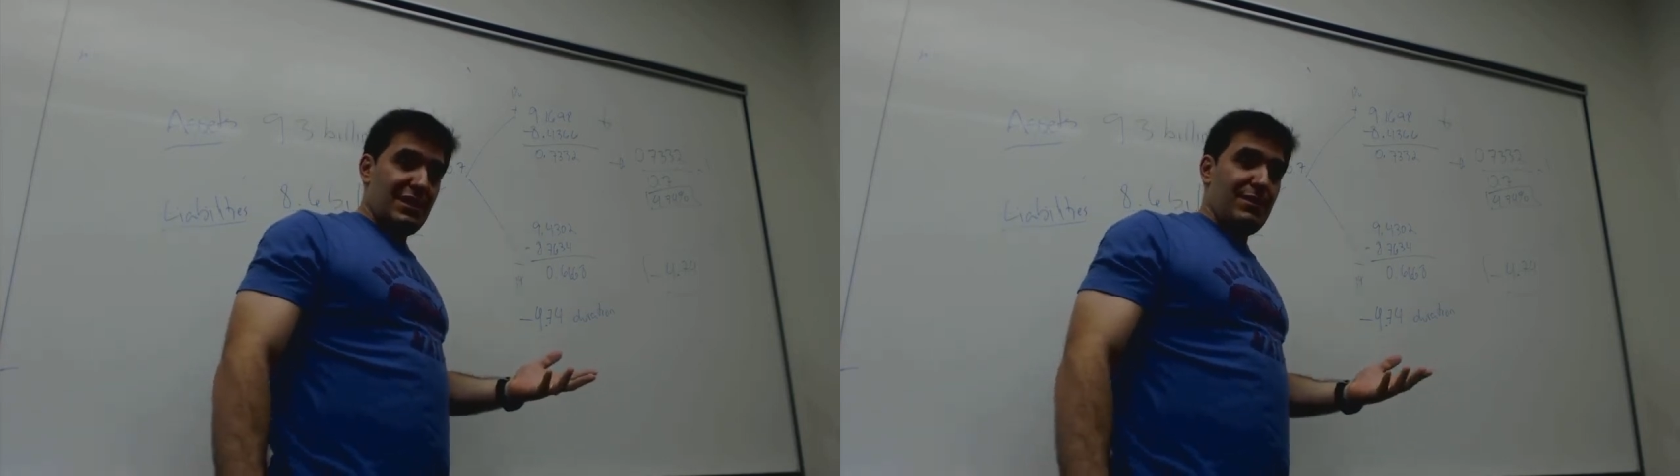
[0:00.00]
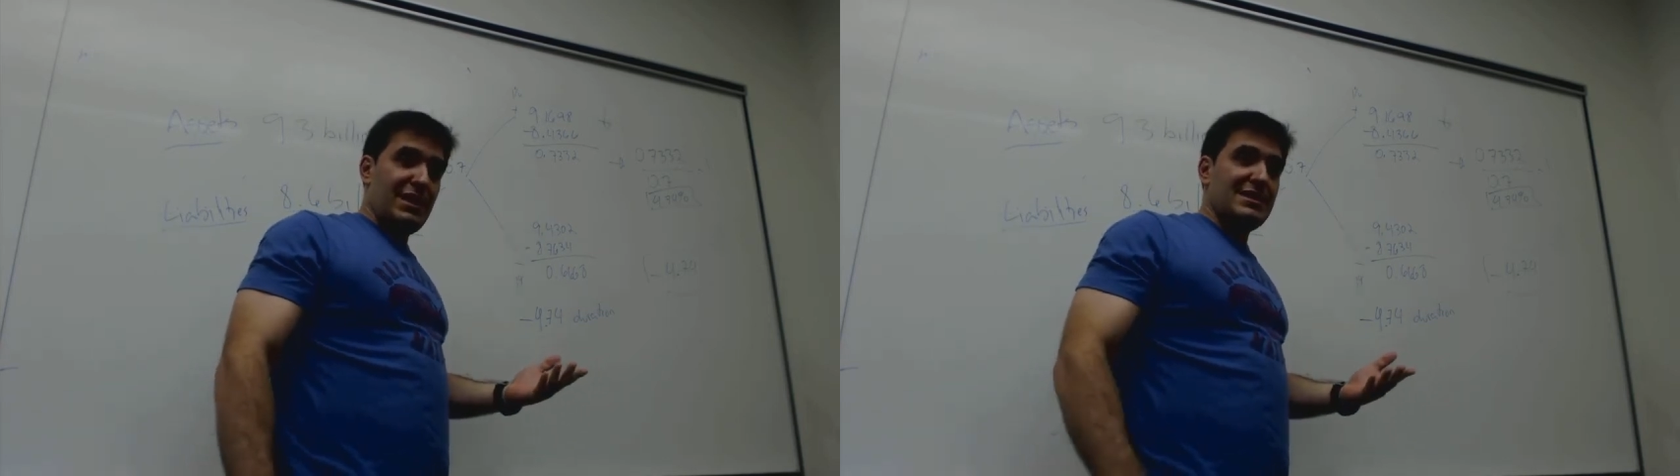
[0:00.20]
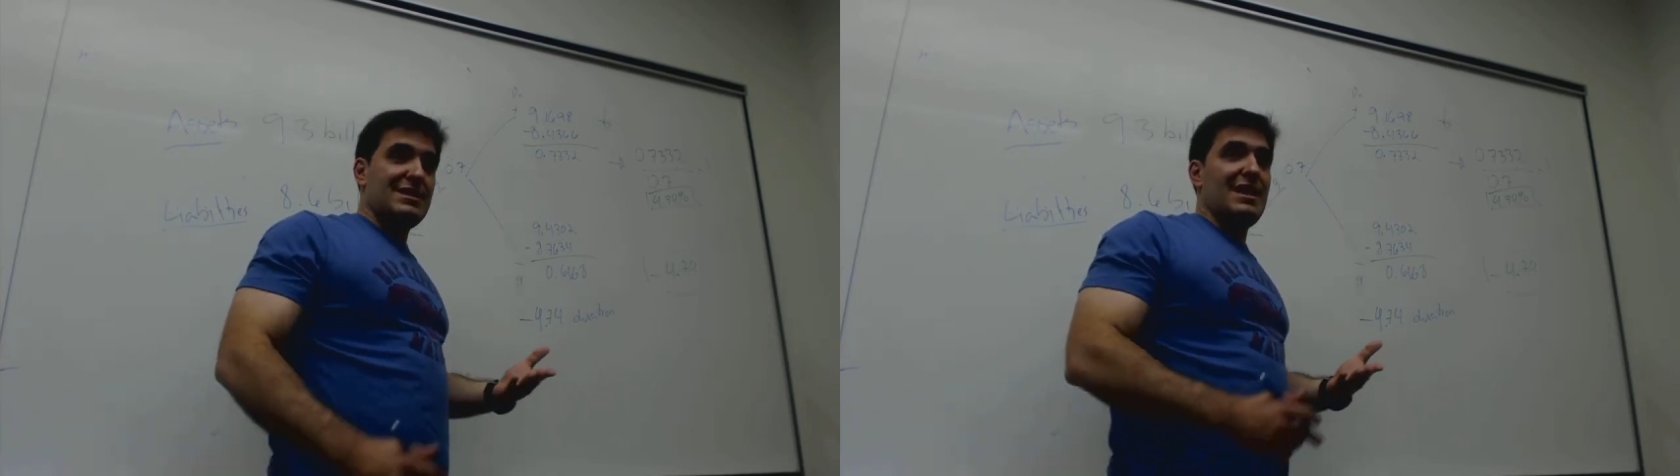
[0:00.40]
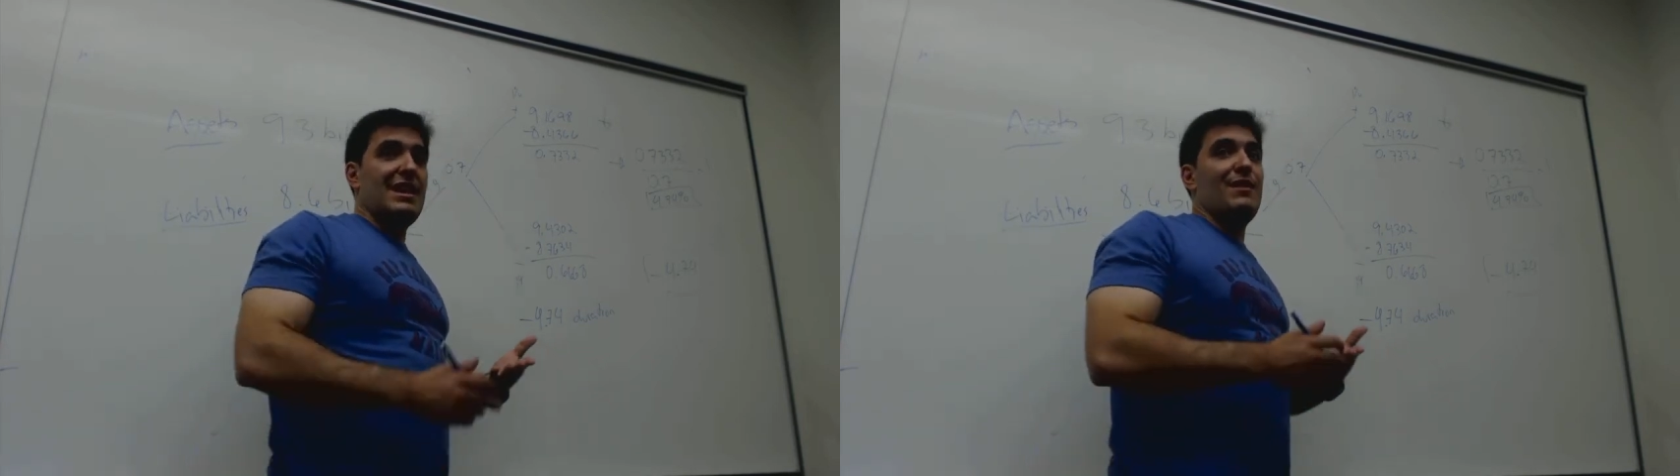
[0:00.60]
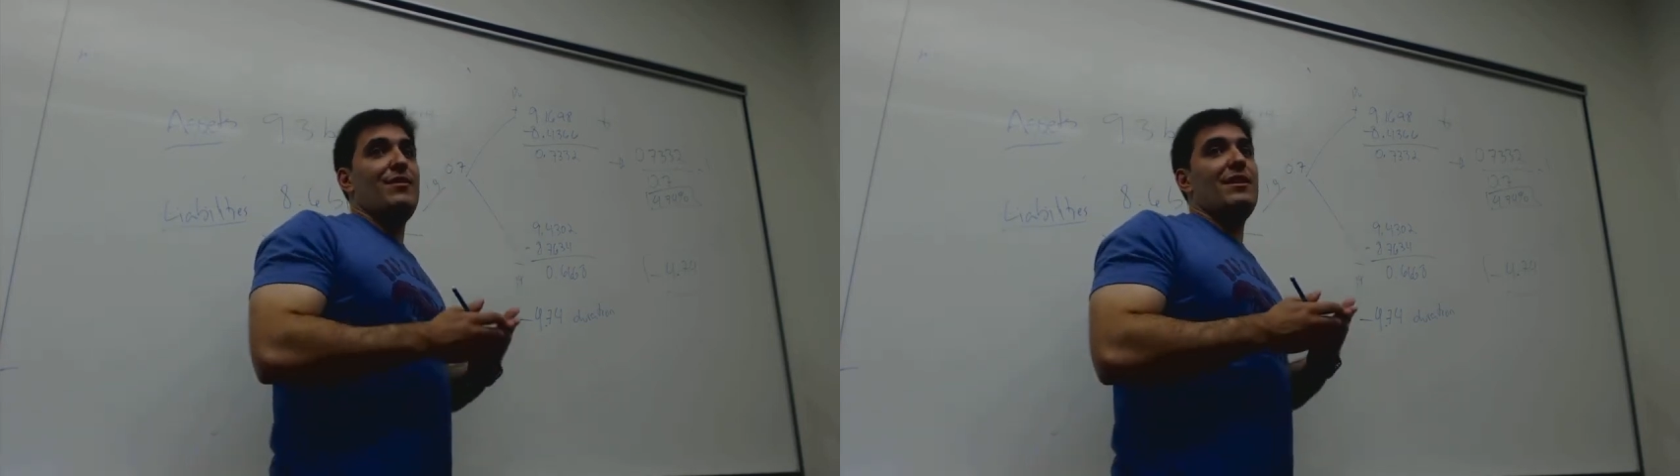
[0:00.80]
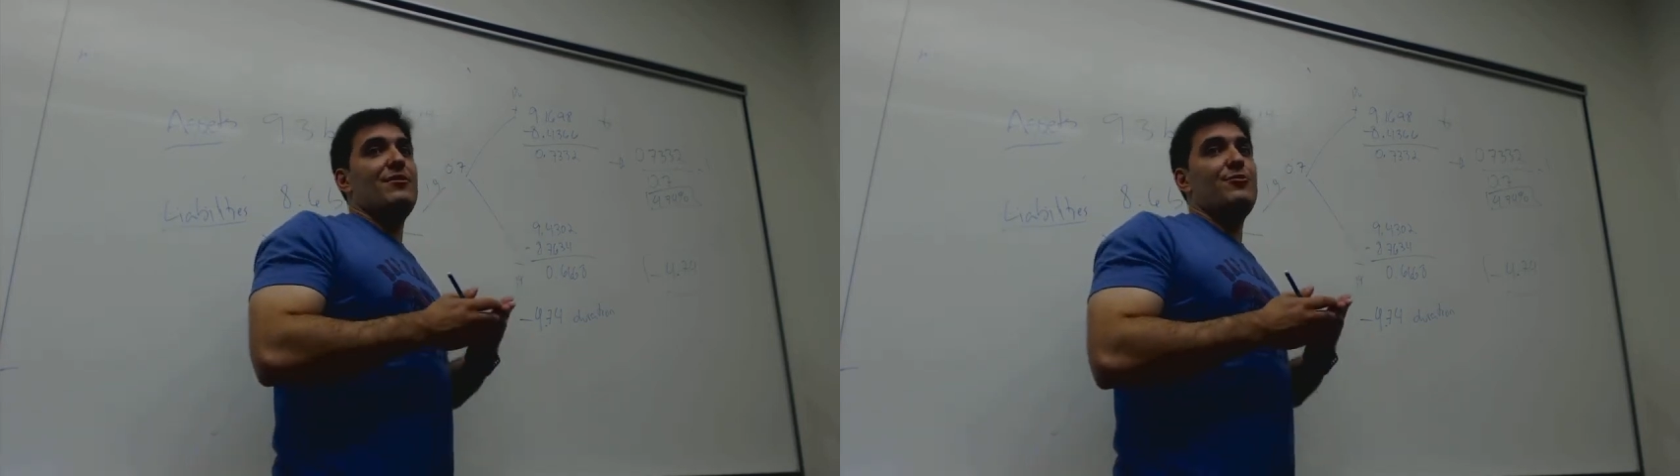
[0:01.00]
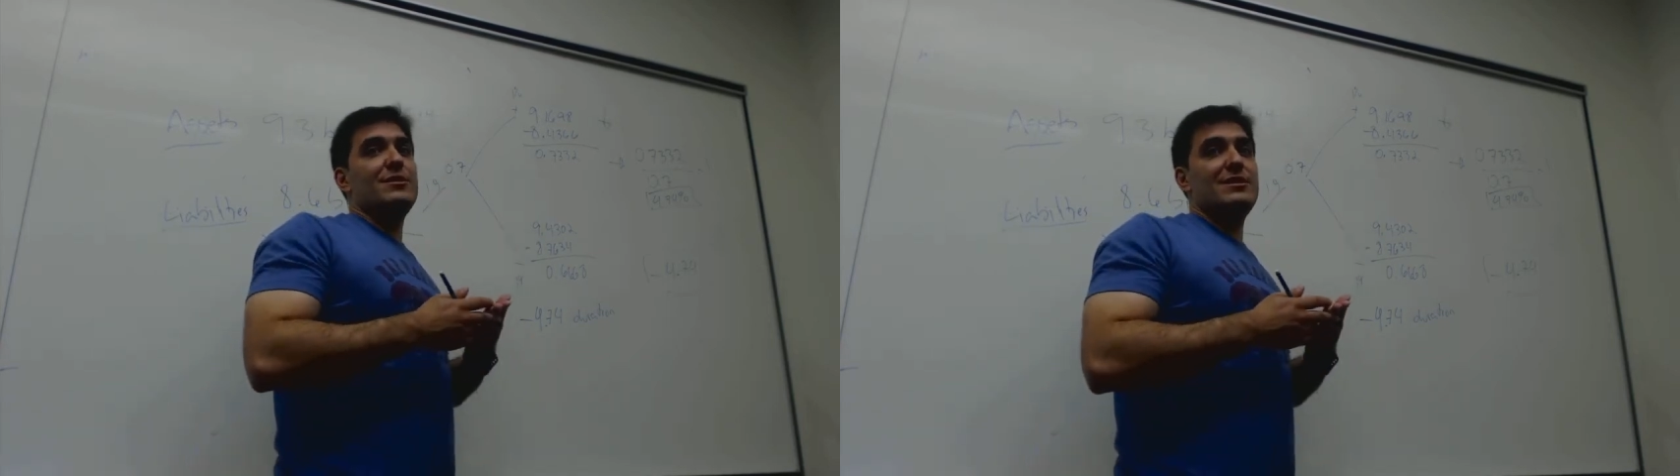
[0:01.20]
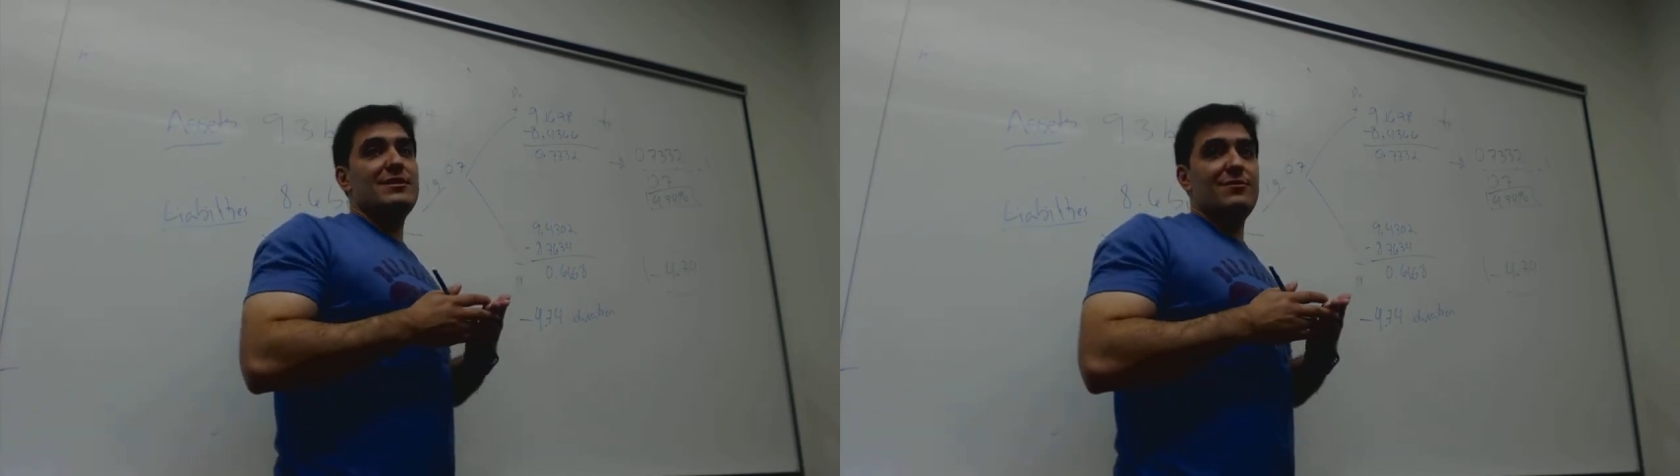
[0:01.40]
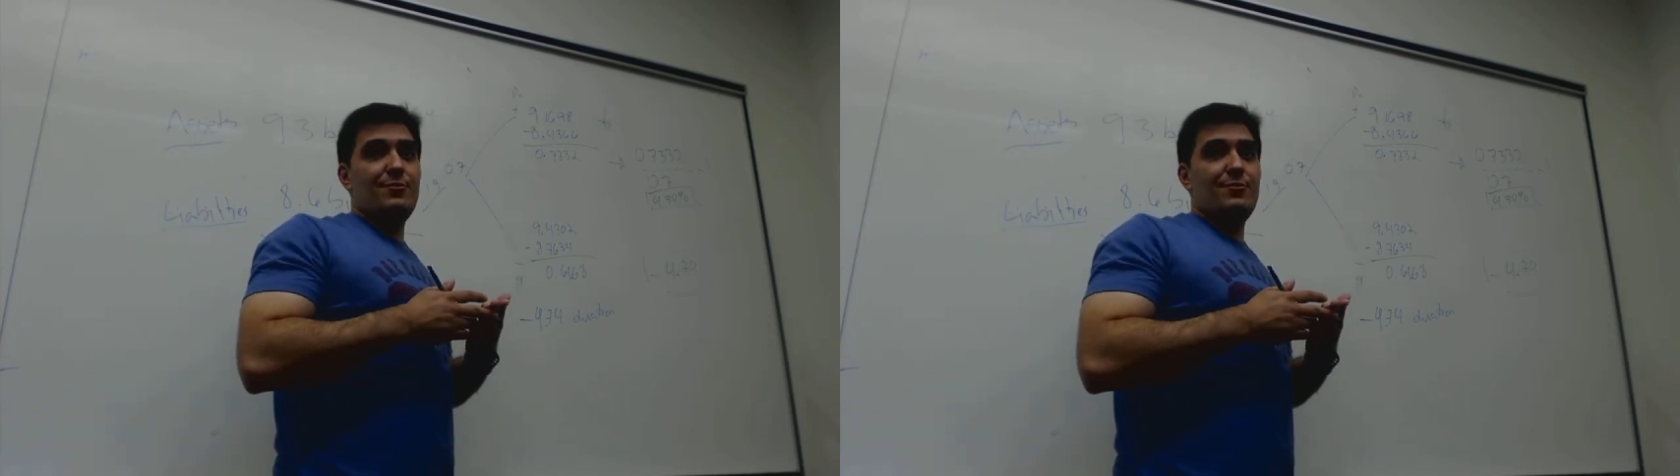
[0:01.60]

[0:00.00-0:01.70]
it means if interest